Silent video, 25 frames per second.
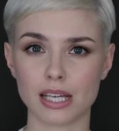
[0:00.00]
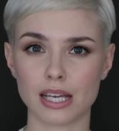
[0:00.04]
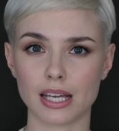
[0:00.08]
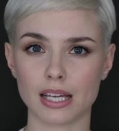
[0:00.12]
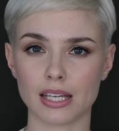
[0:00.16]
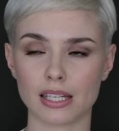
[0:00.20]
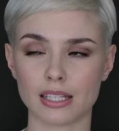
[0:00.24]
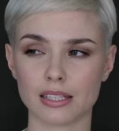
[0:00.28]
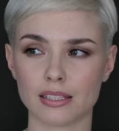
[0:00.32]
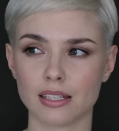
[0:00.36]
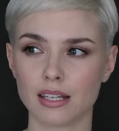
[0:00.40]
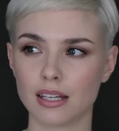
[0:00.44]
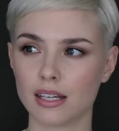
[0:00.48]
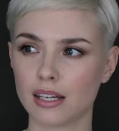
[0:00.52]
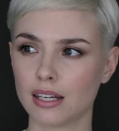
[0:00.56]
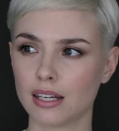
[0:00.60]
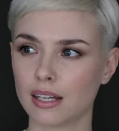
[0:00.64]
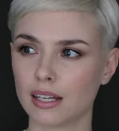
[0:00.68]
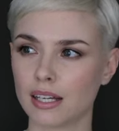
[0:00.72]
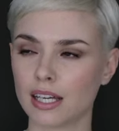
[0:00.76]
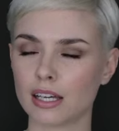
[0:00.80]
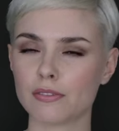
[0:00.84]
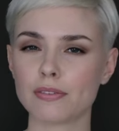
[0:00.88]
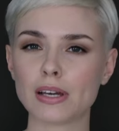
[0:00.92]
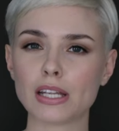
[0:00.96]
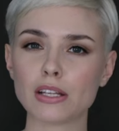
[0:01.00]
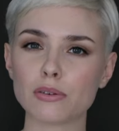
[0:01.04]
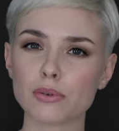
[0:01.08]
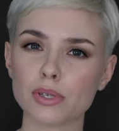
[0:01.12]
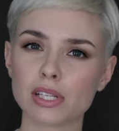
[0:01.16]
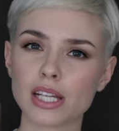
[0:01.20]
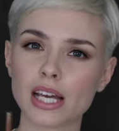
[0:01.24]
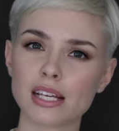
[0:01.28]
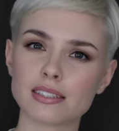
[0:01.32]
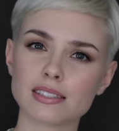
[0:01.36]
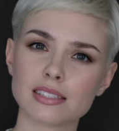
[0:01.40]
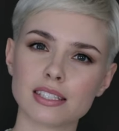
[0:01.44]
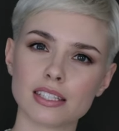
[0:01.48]
And if anyone
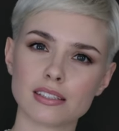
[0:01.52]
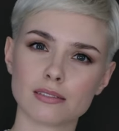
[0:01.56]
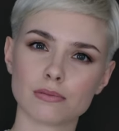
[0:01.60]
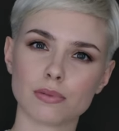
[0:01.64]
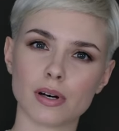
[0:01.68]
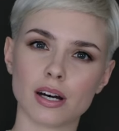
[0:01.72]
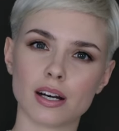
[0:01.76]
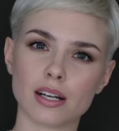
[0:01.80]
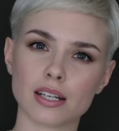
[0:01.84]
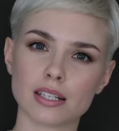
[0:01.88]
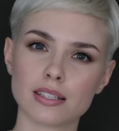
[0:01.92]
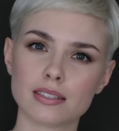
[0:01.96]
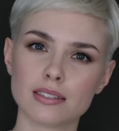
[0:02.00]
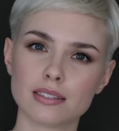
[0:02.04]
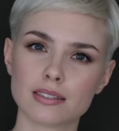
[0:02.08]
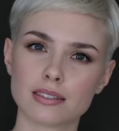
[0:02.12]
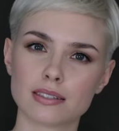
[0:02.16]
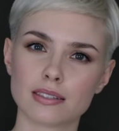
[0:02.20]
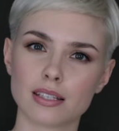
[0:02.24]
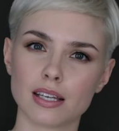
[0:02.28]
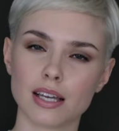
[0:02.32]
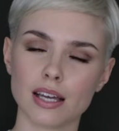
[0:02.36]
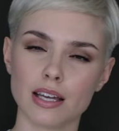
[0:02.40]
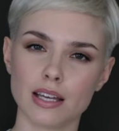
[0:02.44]
has an advice,